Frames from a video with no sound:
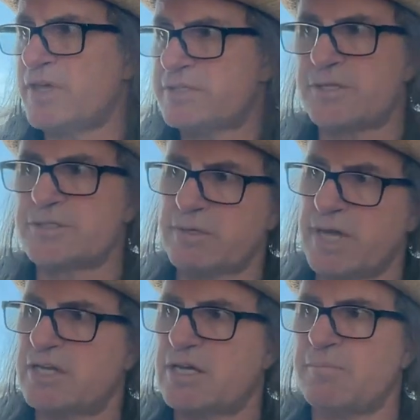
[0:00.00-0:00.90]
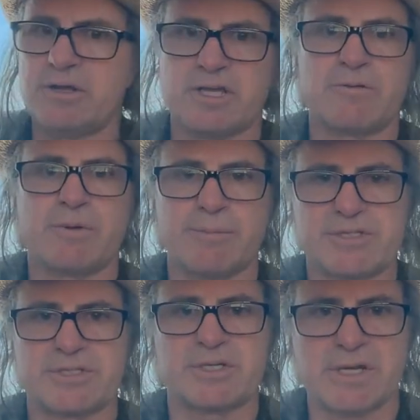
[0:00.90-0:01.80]
said, it's okay, come on in. And we would
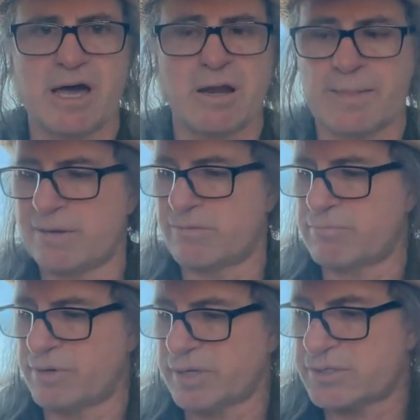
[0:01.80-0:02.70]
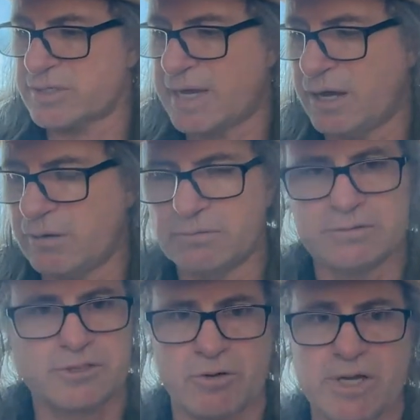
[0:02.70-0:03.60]
sit down and they would bring us out
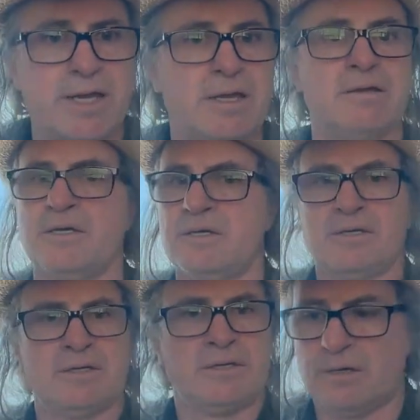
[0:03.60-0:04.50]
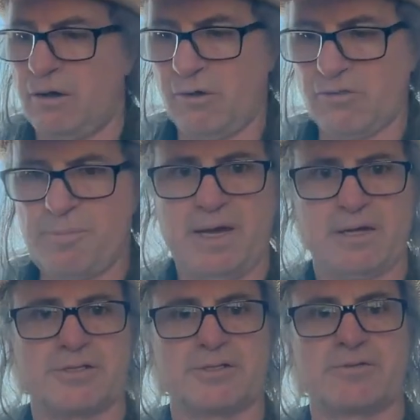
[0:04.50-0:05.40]
tray, all the
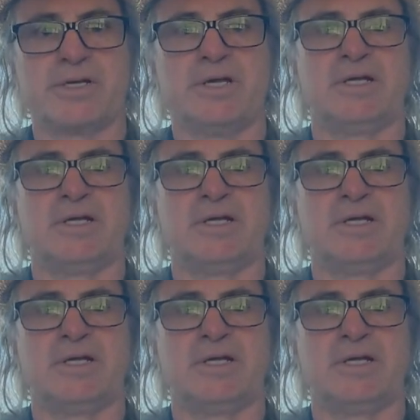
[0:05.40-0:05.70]
pageantry.